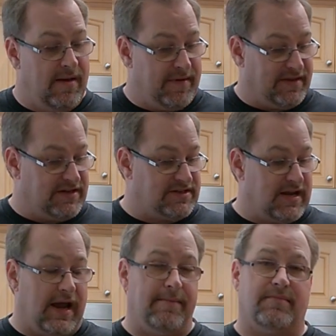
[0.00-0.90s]
But this
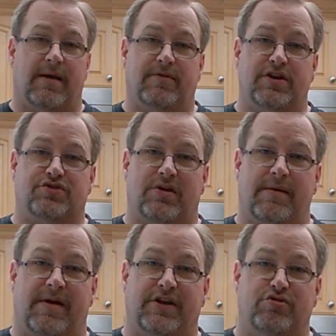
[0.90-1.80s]
time, I'm going to try
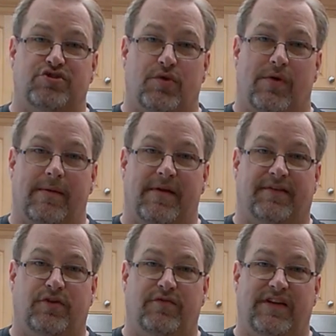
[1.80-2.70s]
my new toy, my
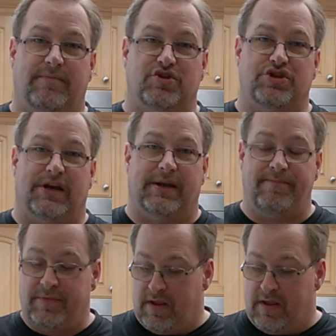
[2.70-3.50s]
sous vide machine,